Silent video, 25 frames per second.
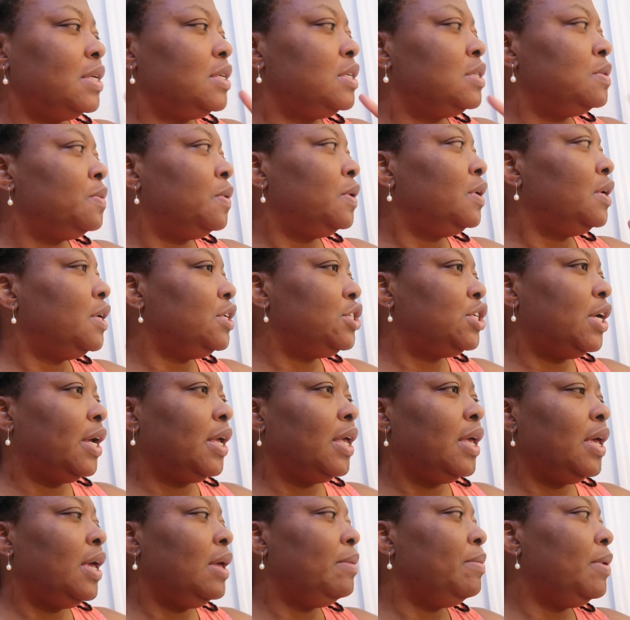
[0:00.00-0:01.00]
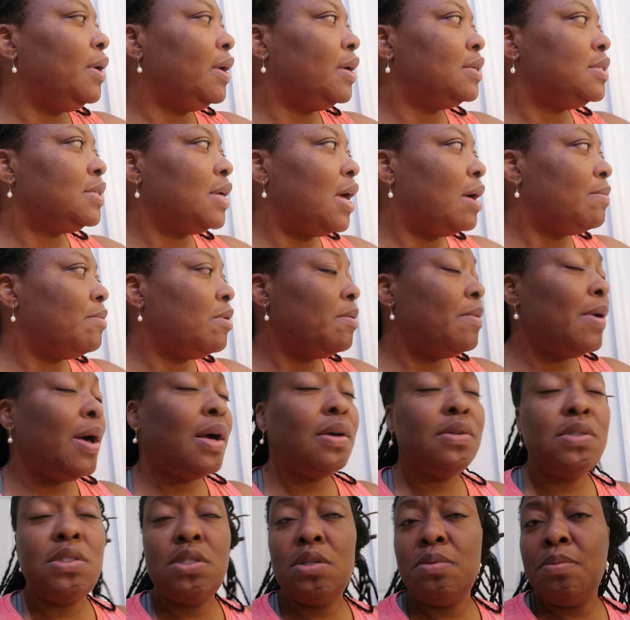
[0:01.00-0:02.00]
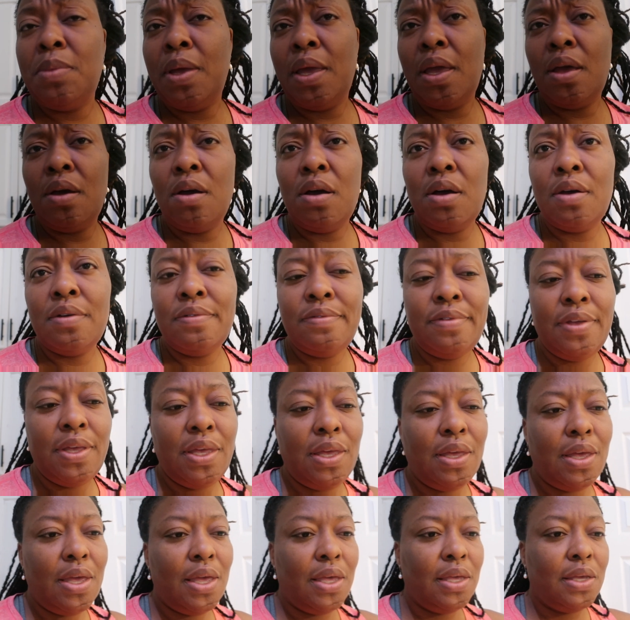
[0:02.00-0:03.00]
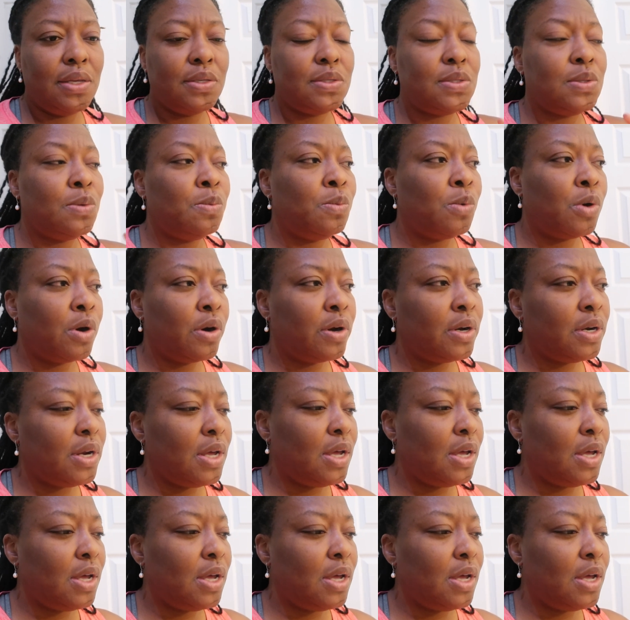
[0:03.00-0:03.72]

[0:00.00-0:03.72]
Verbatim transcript: So I just wanted to check in because I'm about to make coffee and get some work